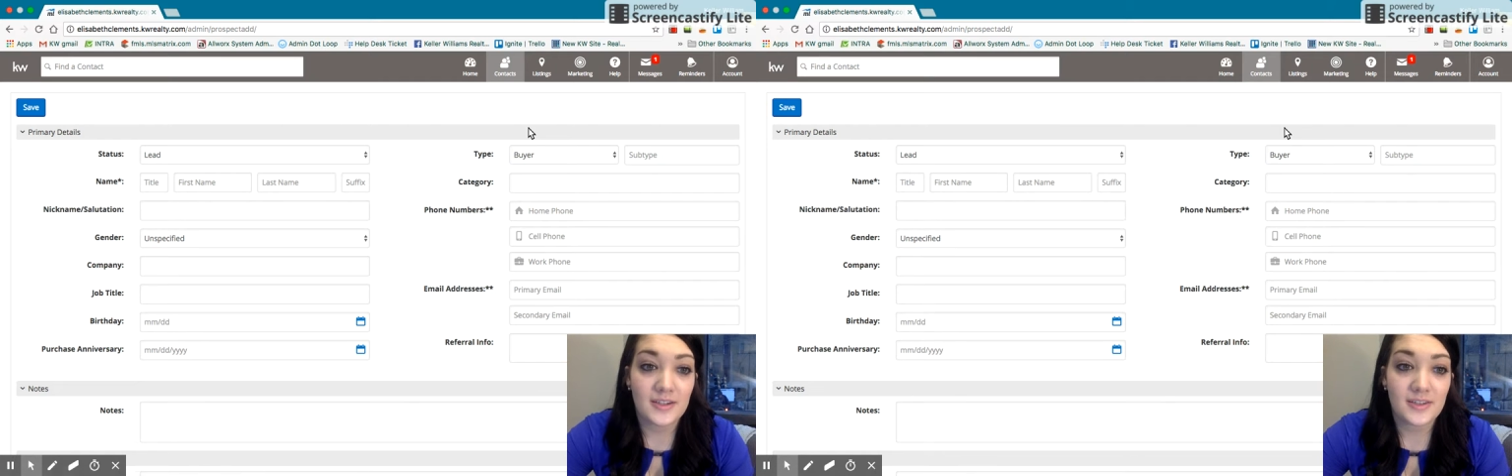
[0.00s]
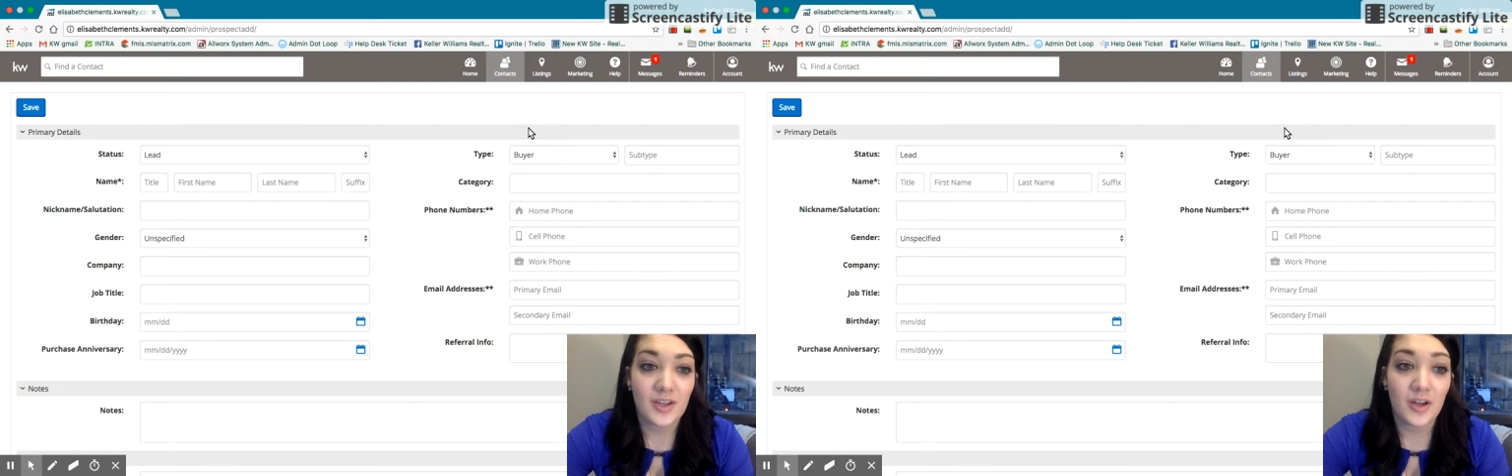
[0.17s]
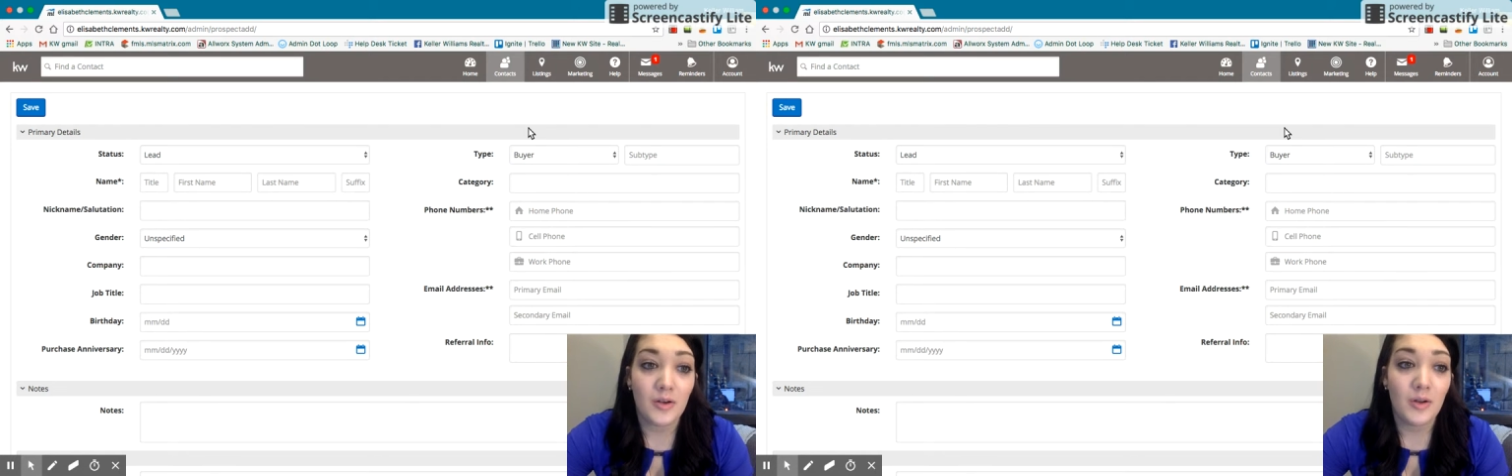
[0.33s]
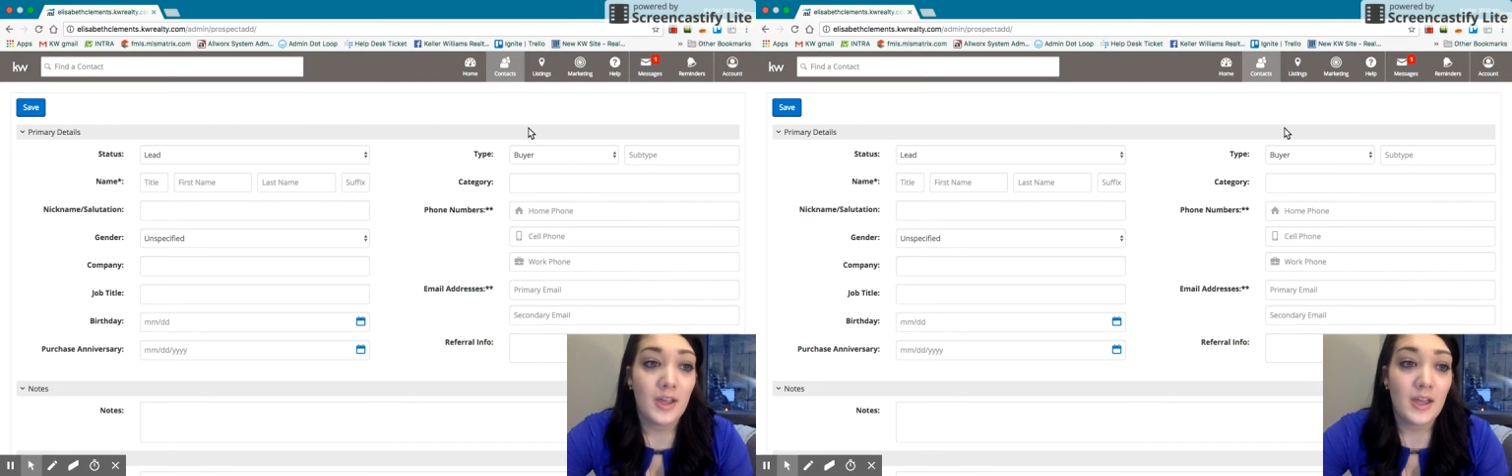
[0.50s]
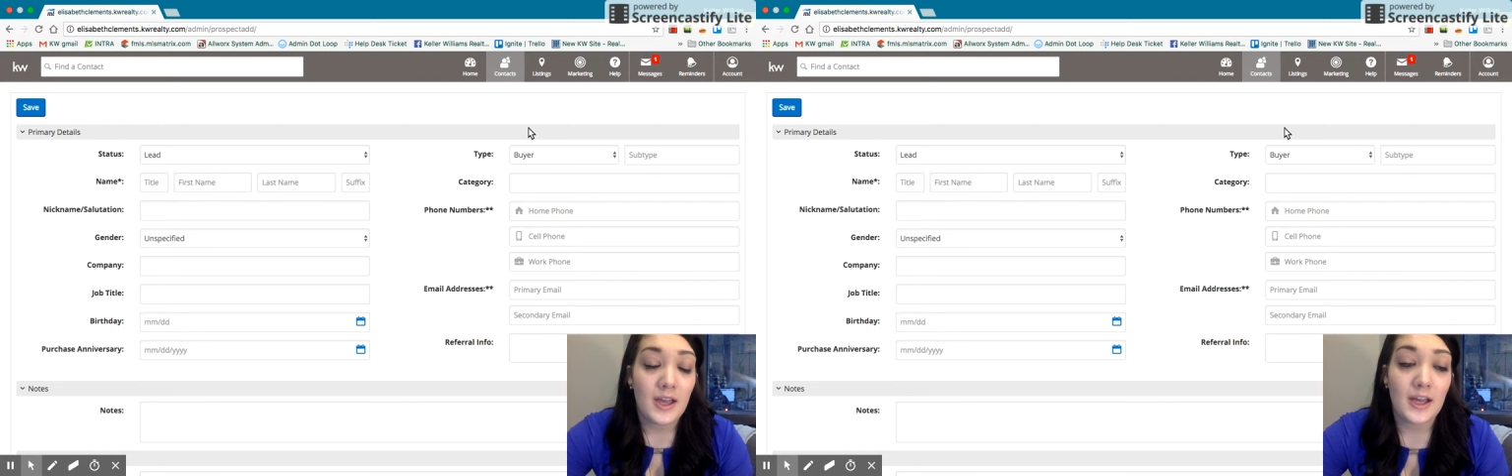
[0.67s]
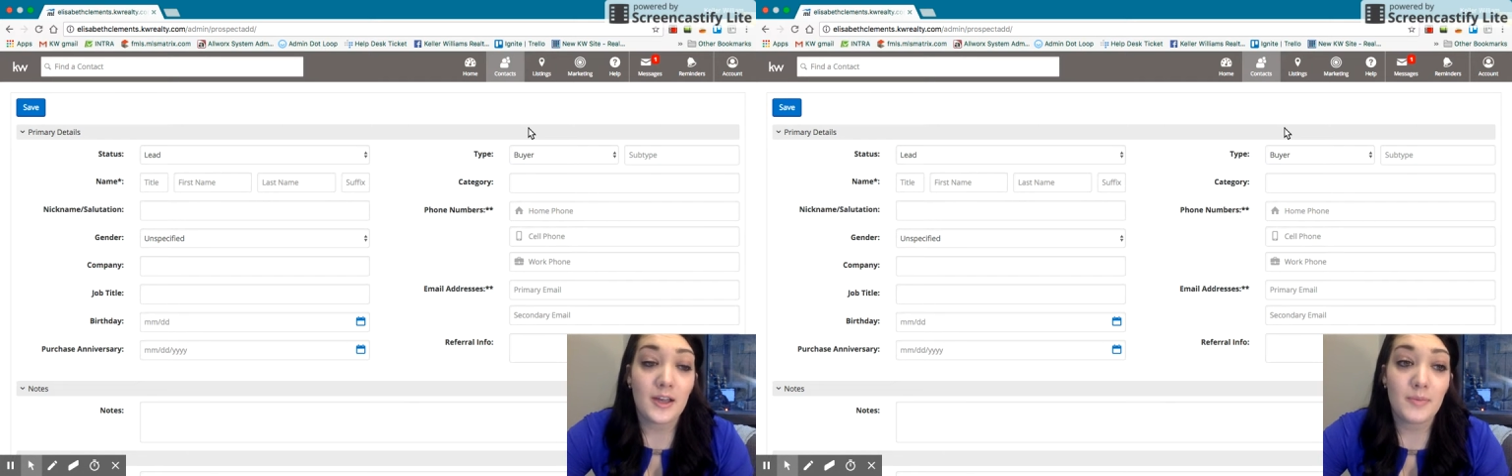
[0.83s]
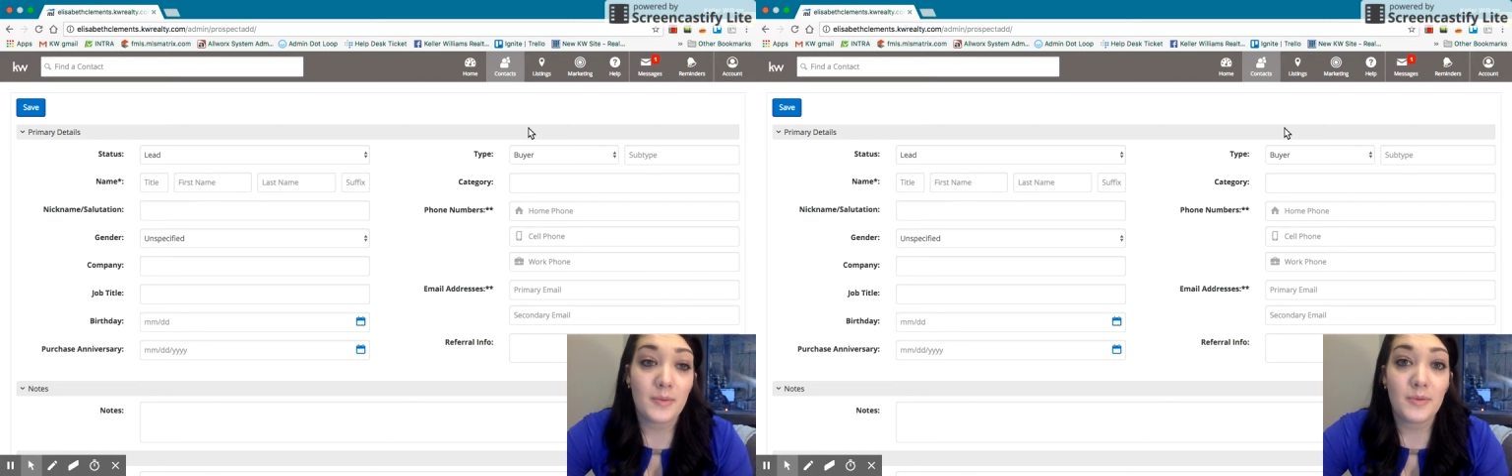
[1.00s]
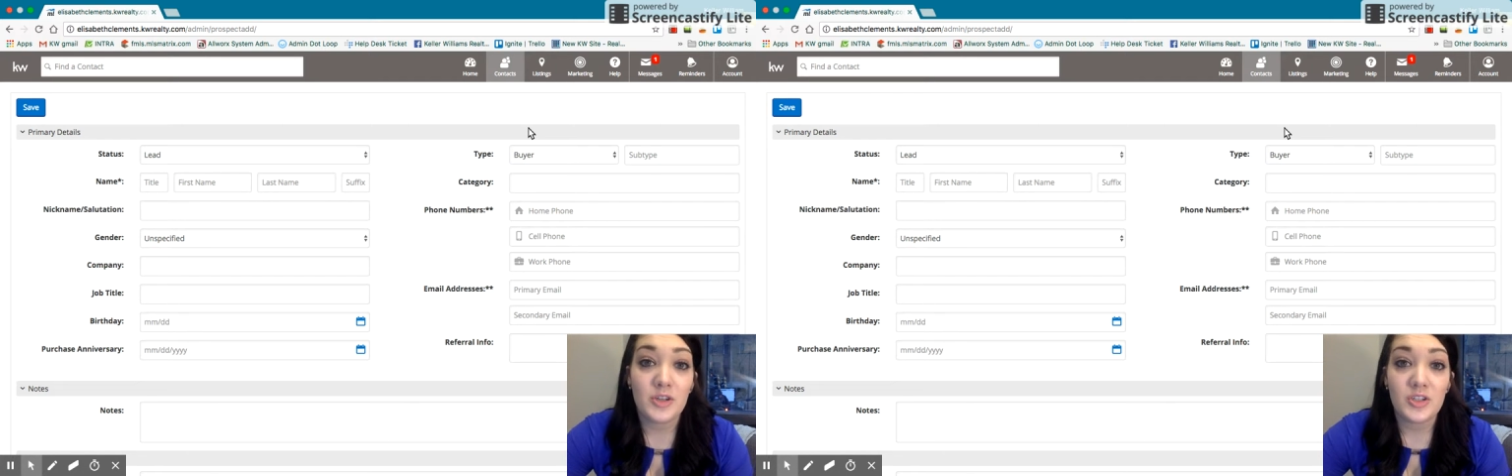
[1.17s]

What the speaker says: So maybe